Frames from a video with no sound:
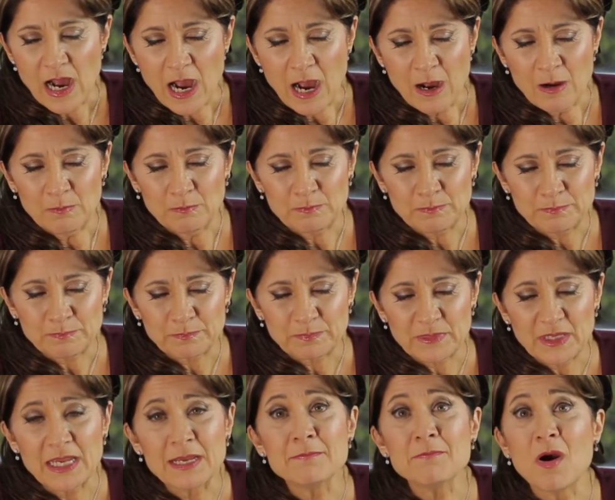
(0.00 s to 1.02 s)
Um,
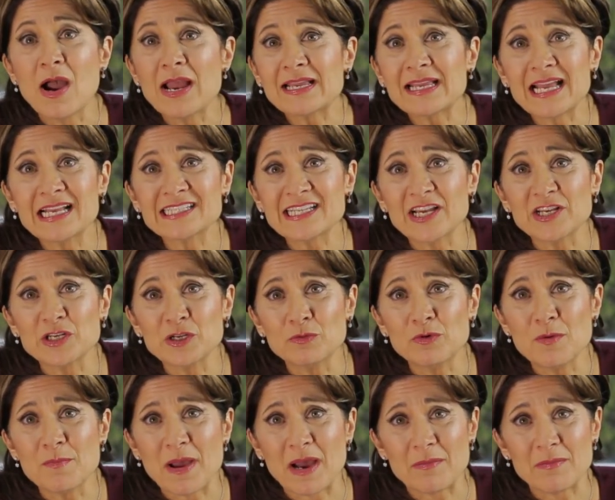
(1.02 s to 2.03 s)
in my case, I
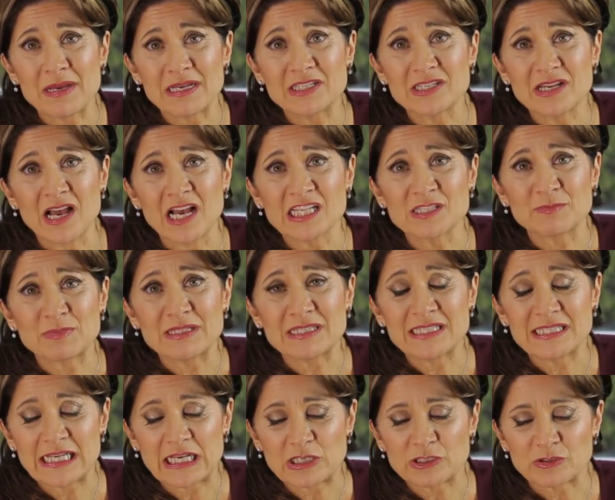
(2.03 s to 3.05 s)
knew about my
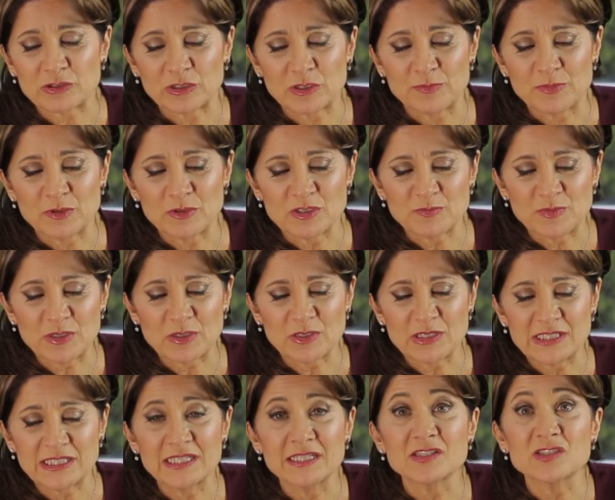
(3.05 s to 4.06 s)
husband's sexual abuse
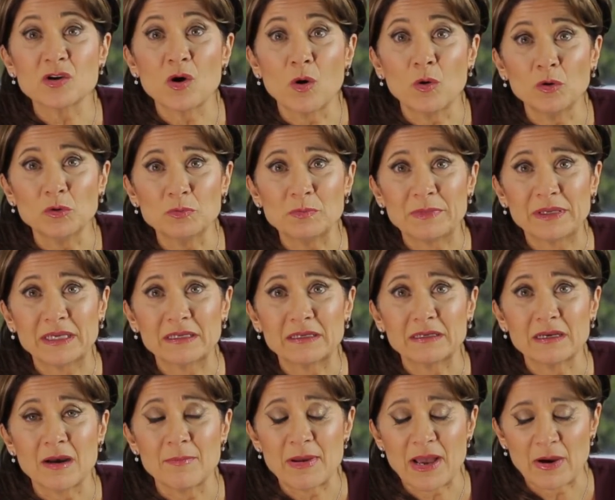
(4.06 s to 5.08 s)
because he told me
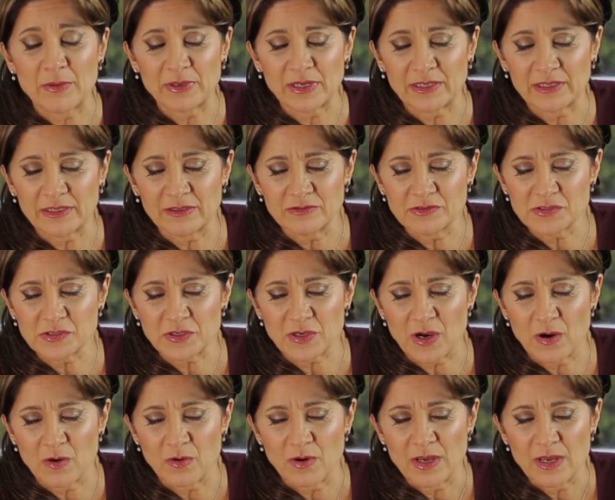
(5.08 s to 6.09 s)
about it years
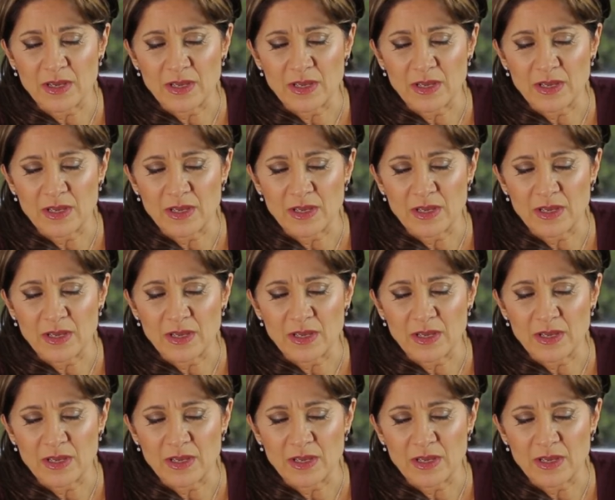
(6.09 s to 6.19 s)
ago.